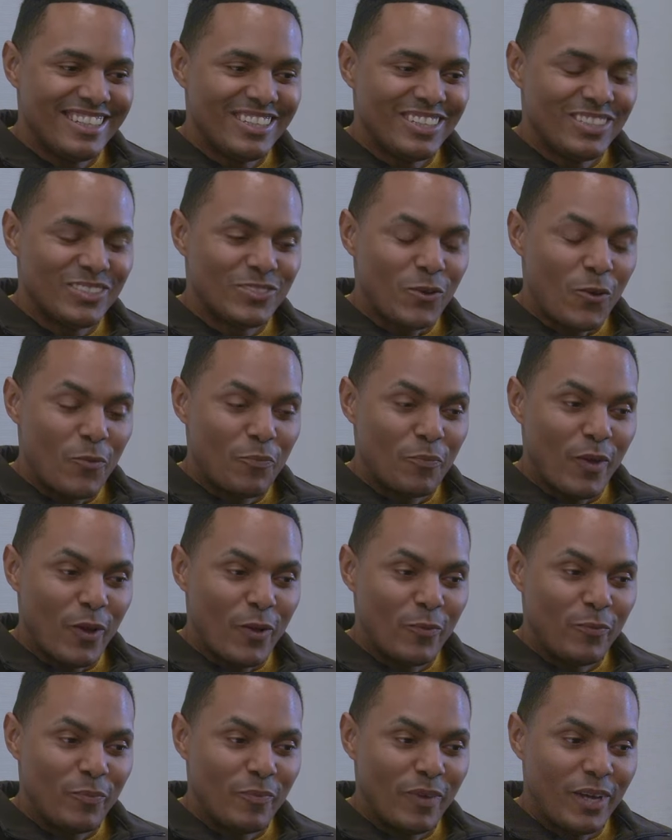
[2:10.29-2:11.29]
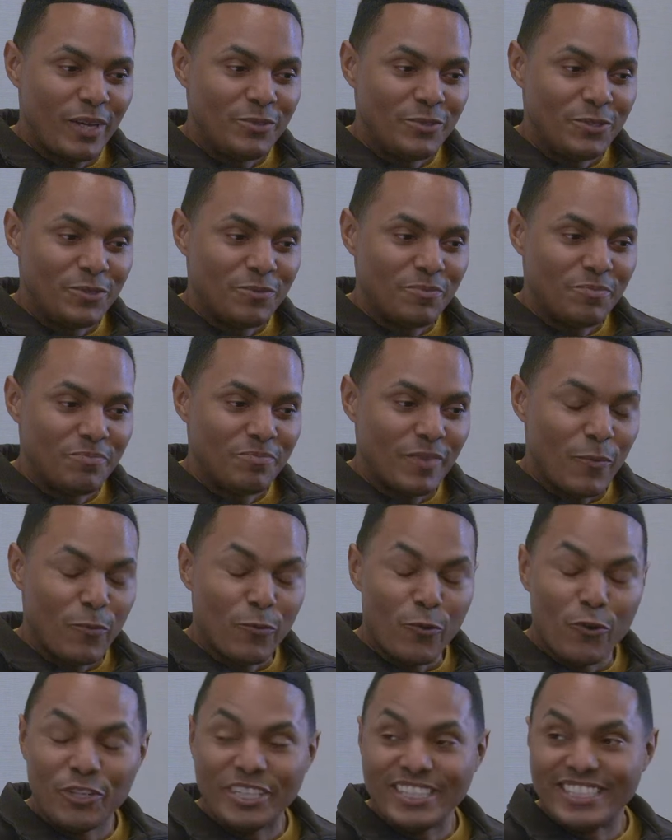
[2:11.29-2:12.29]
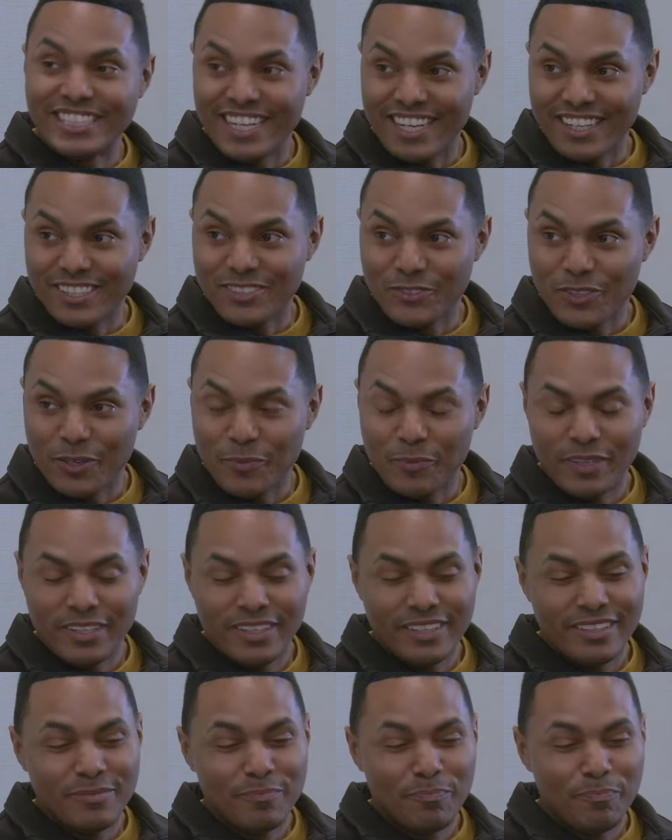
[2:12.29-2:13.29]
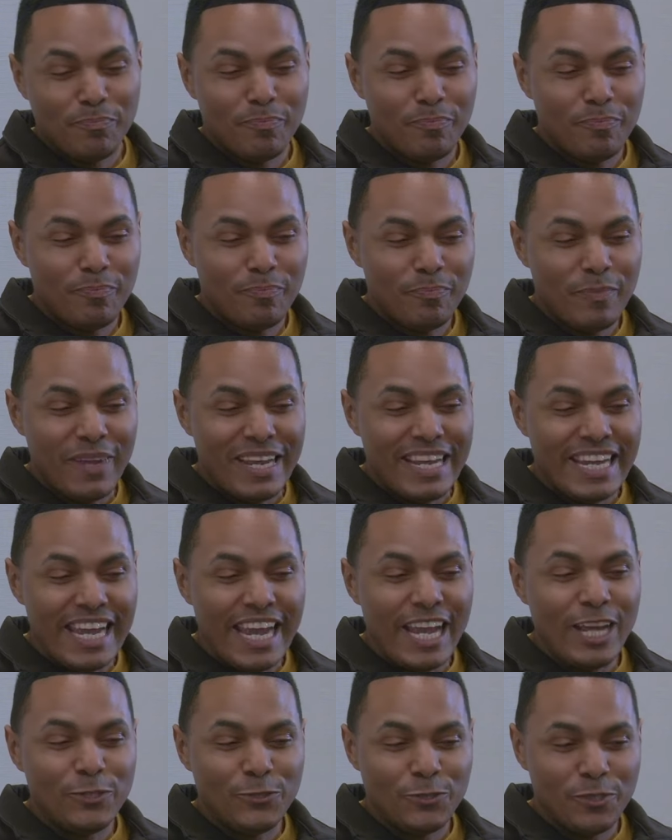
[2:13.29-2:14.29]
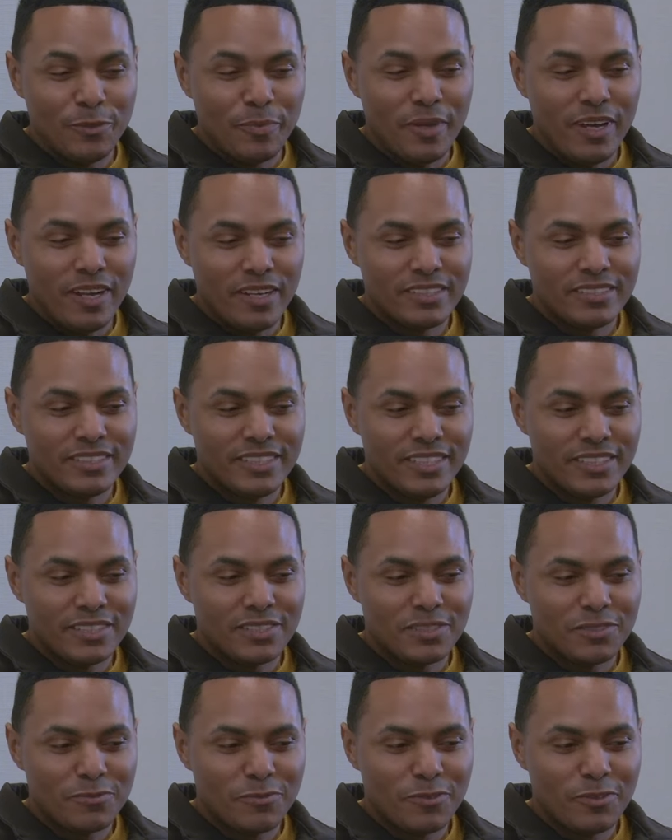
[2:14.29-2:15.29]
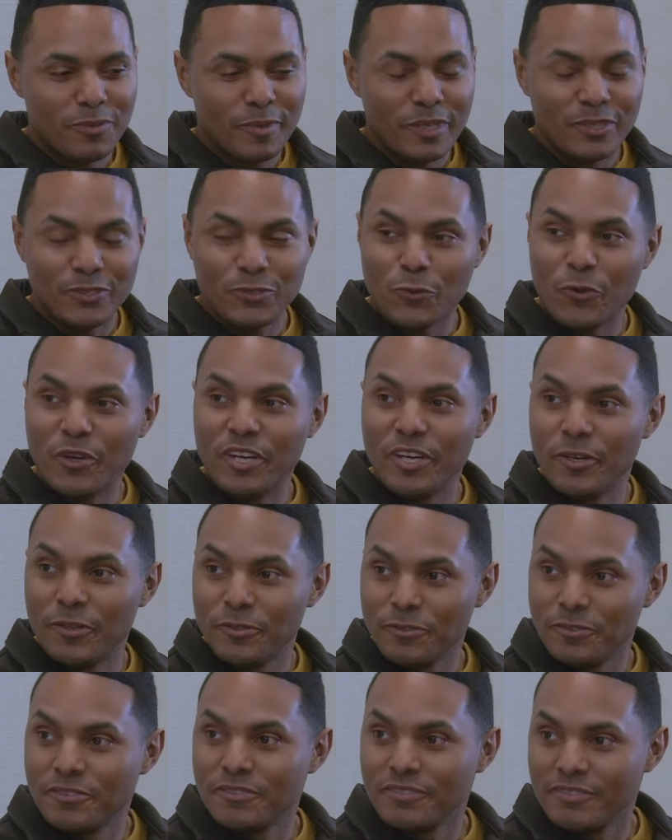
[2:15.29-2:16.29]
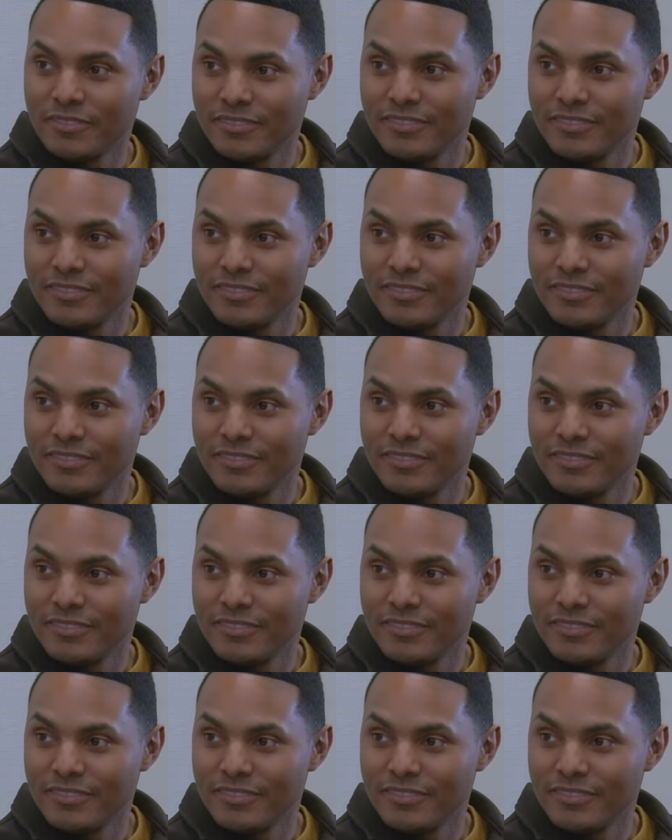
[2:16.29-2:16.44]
So I'm 36, so I've been engaged in politics for about 20 years.